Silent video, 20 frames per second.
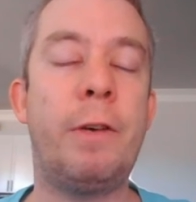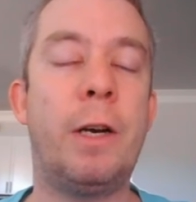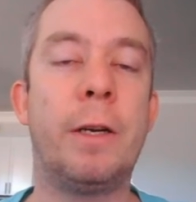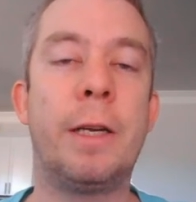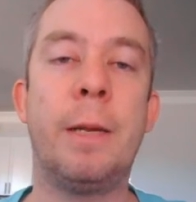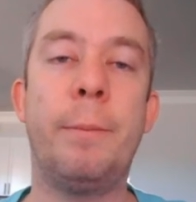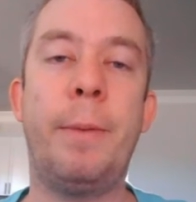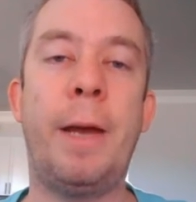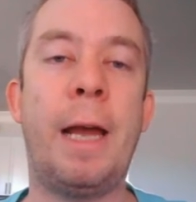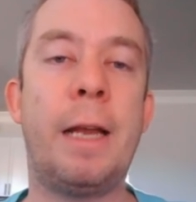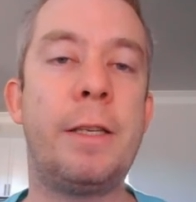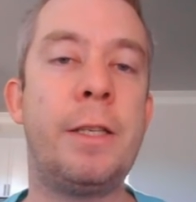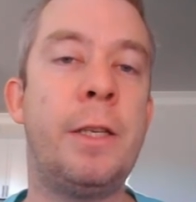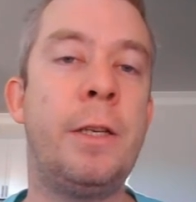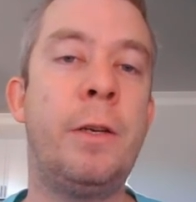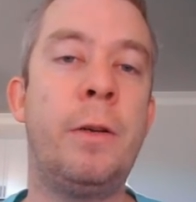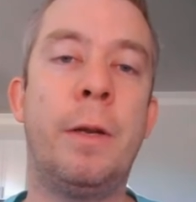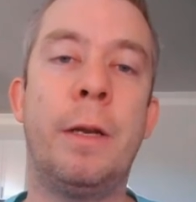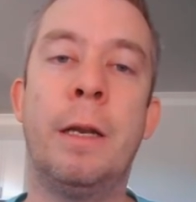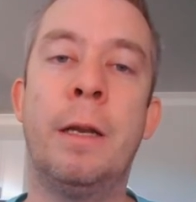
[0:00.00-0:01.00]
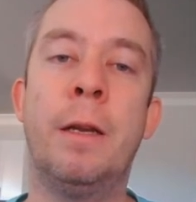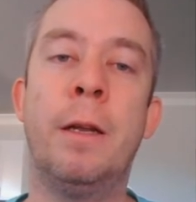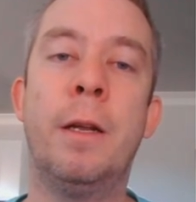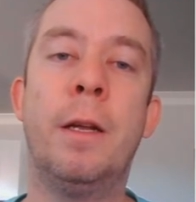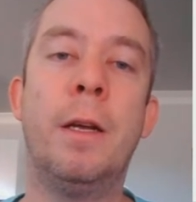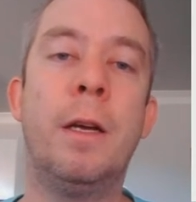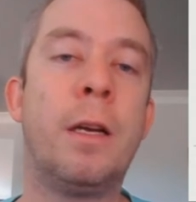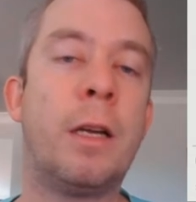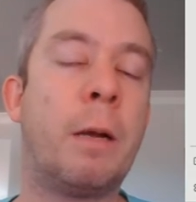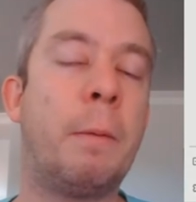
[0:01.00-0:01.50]
I'll get back to you and
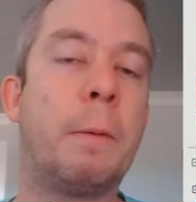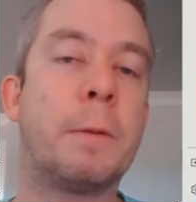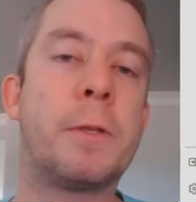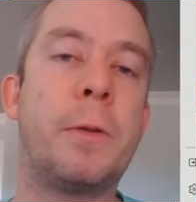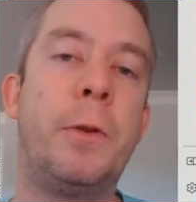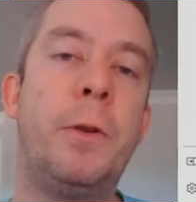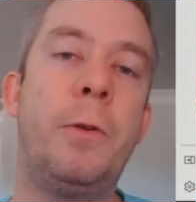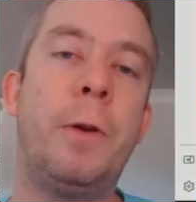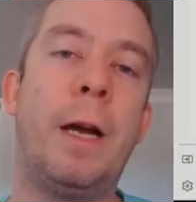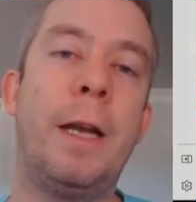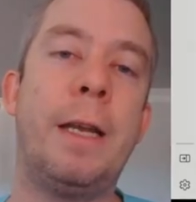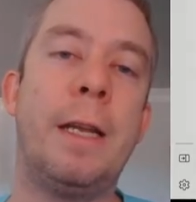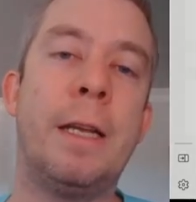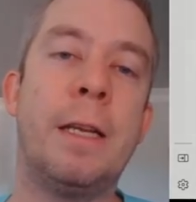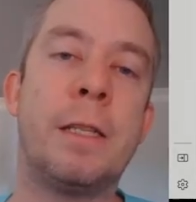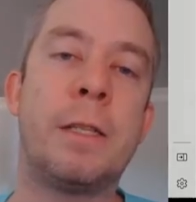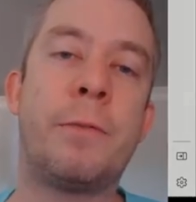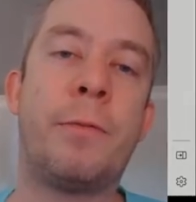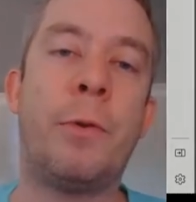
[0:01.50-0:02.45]
come up with some new ideas